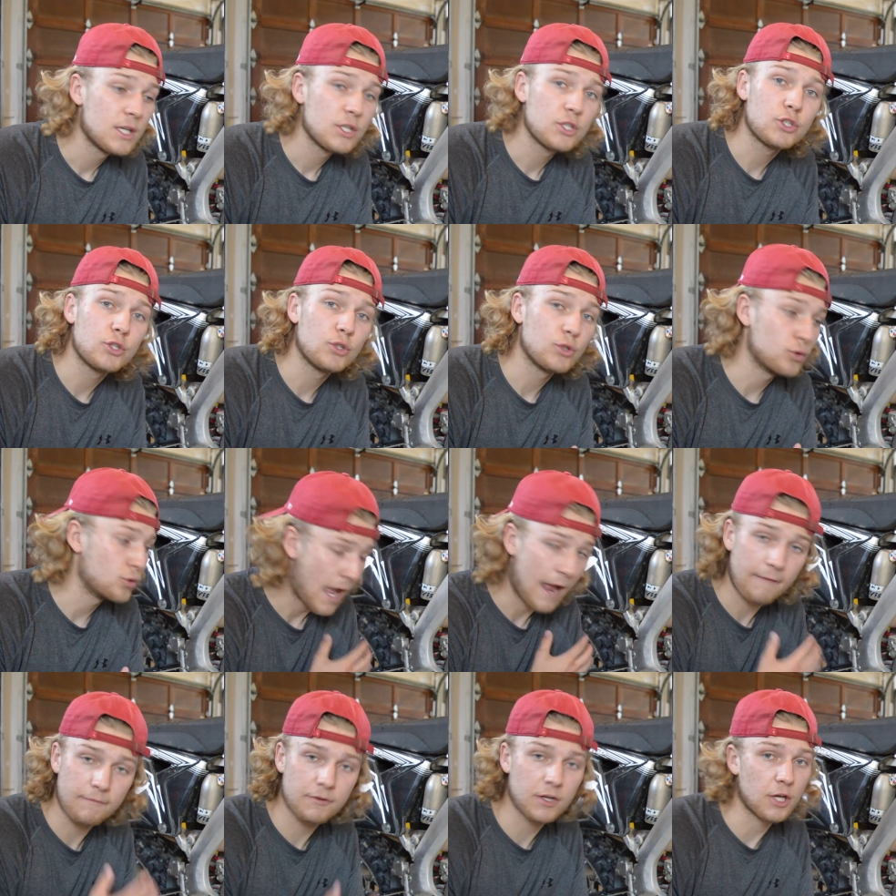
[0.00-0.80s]
to
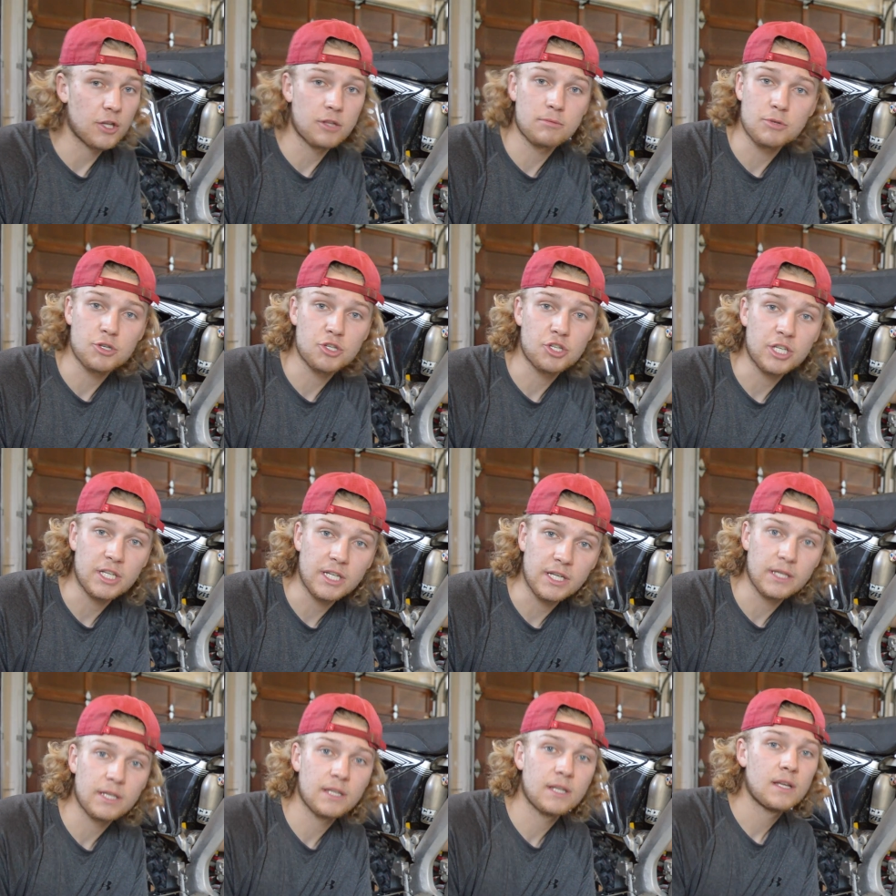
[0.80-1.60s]
every other
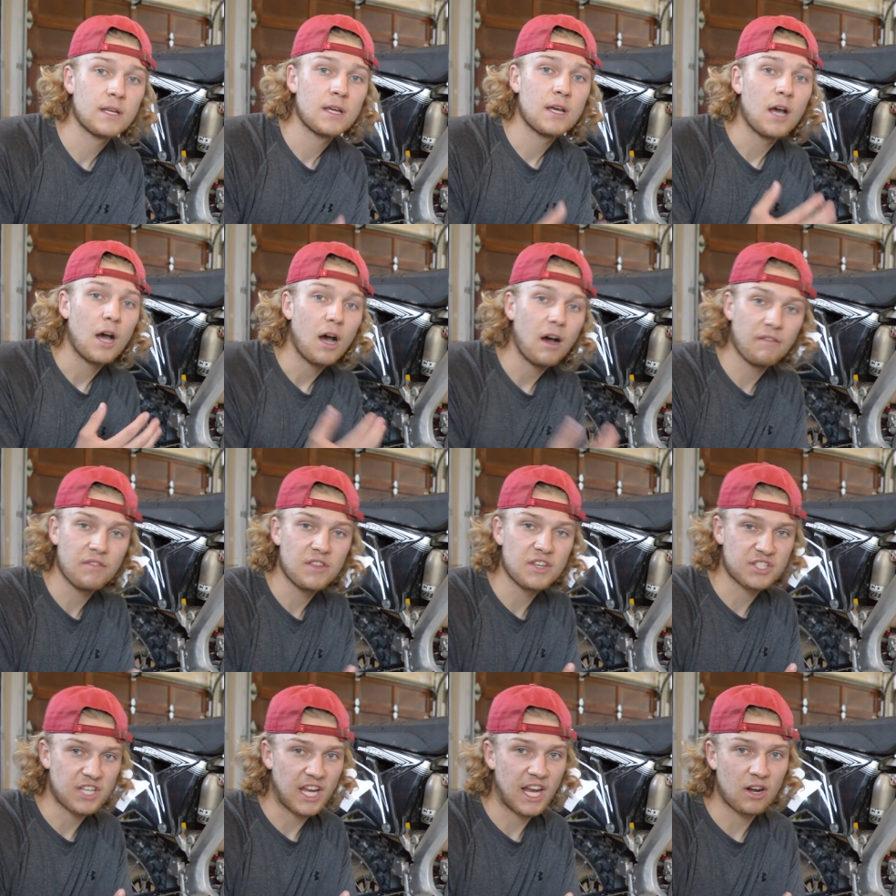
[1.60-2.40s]
machine of
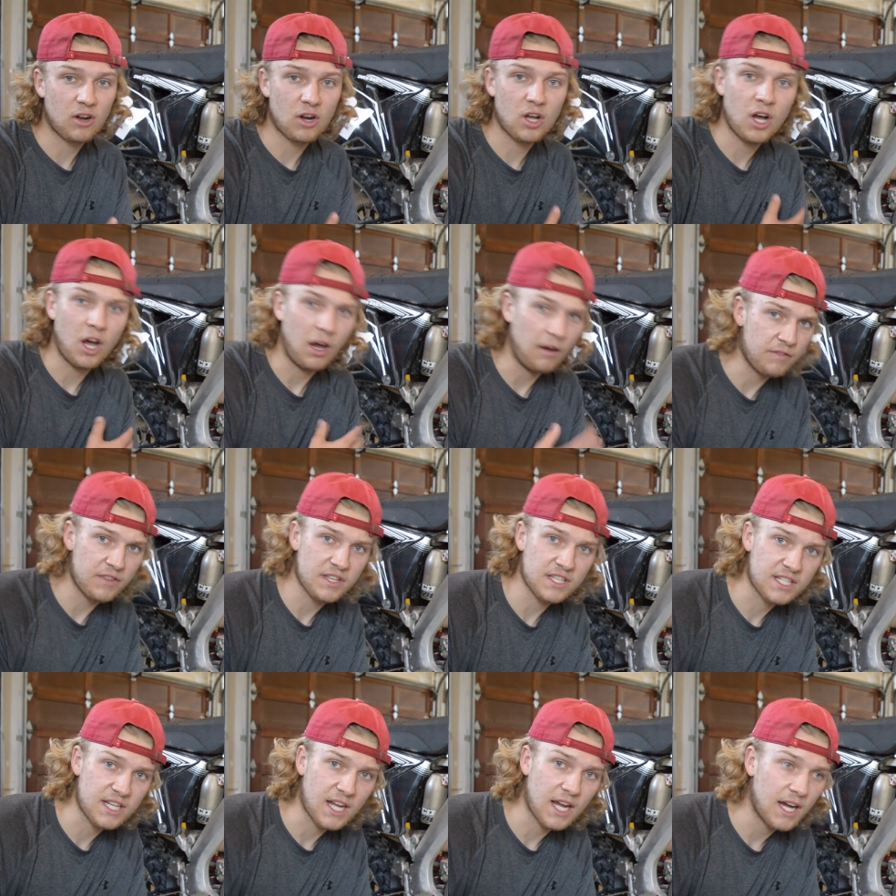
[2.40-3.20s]
this era, of
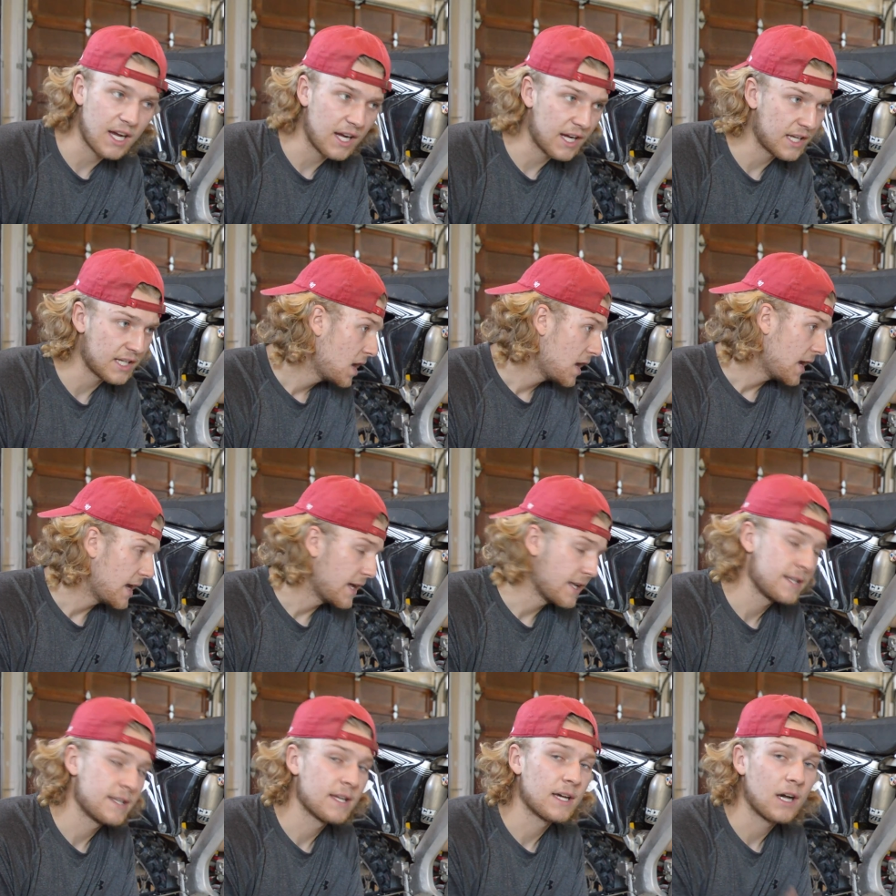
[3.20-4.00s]
this kind,
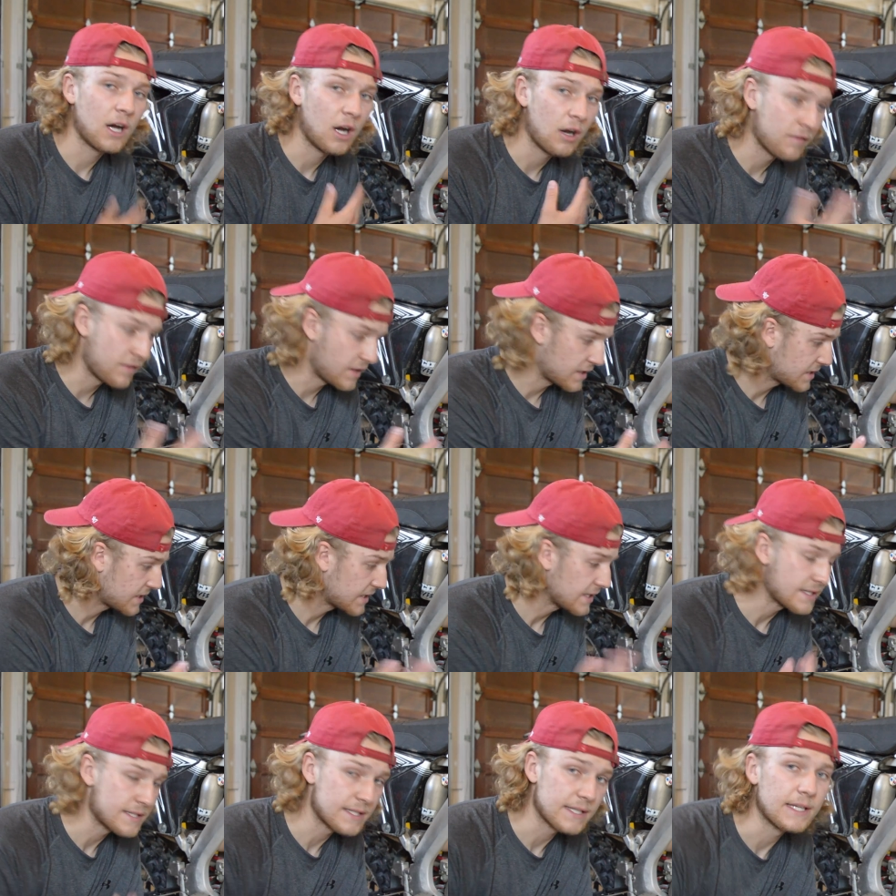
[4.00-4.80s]
and of this
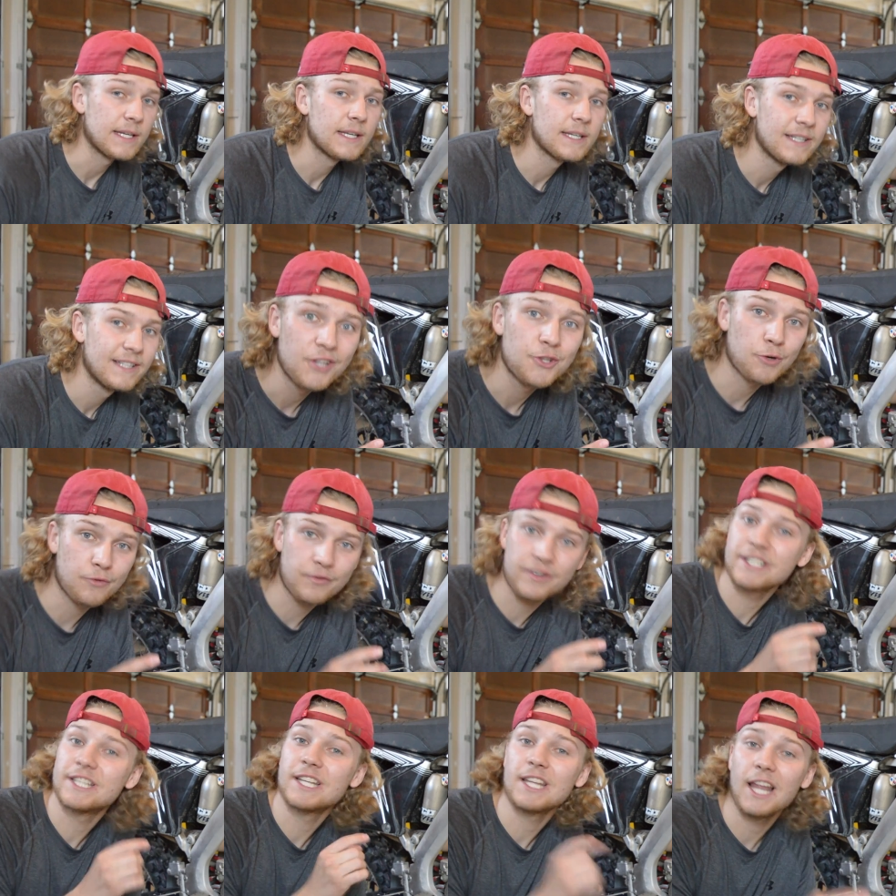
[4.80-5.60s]
CC. Don't
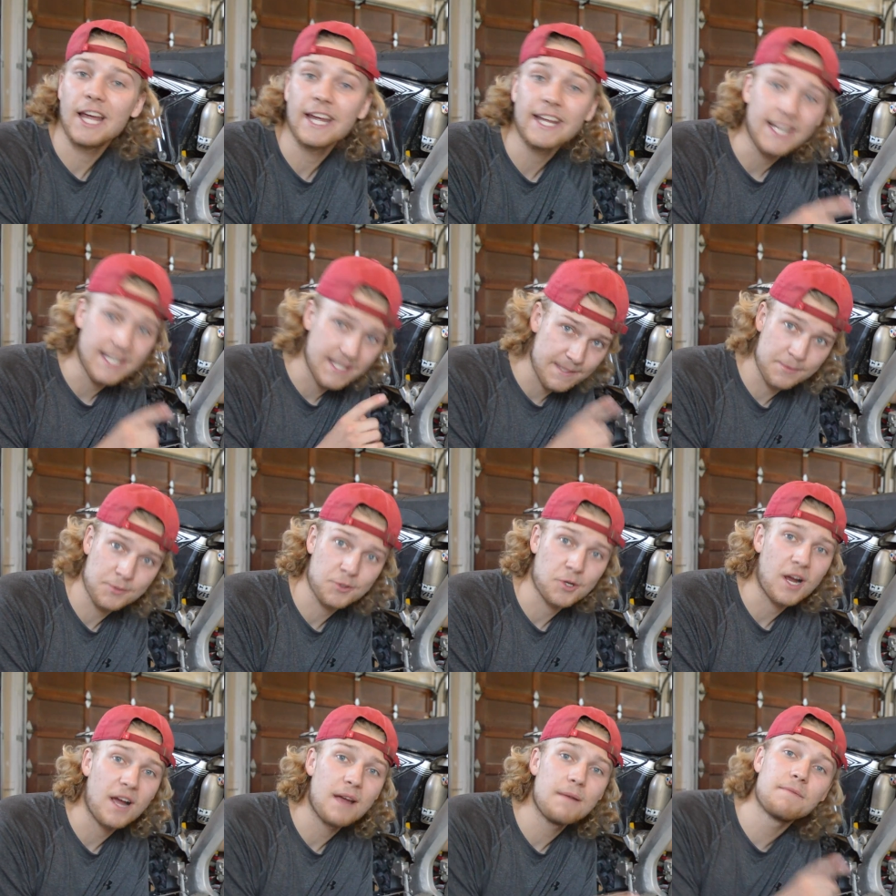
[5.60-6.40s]
forget to like and
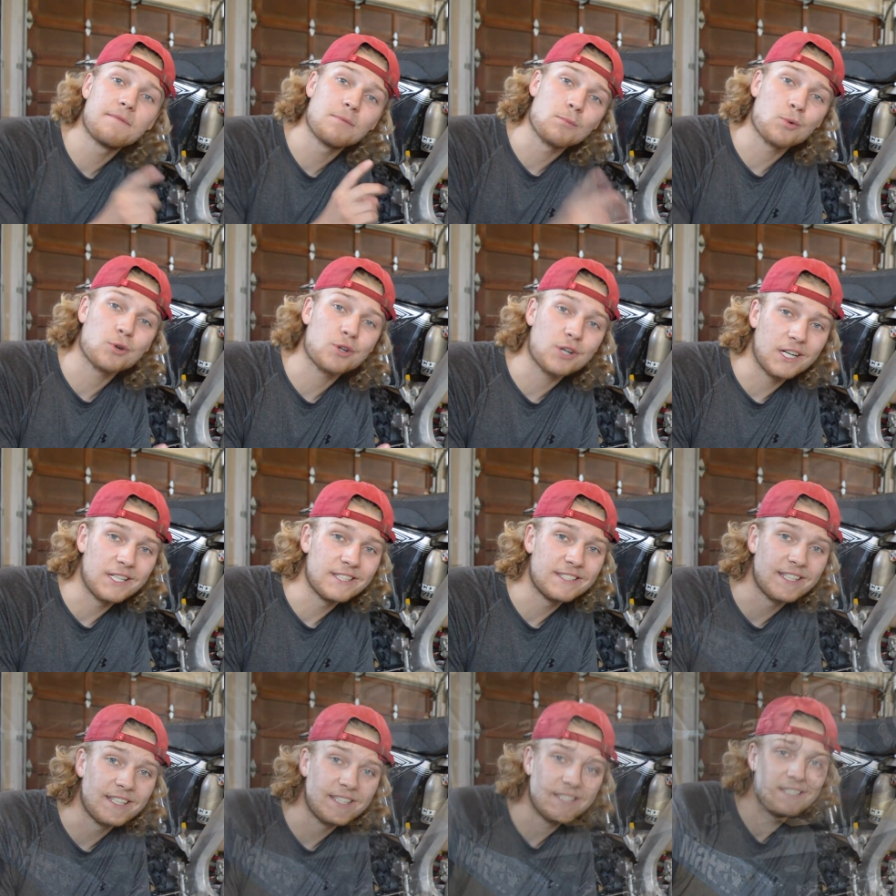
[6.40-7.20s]
subscribe for more
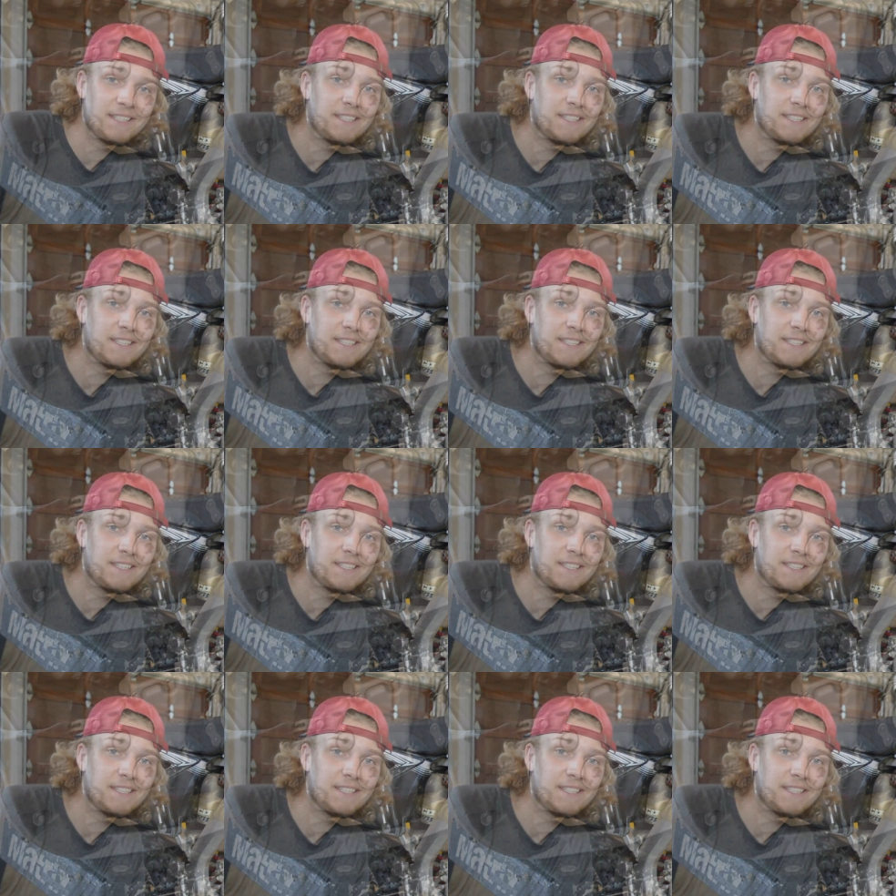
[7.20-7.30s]
content.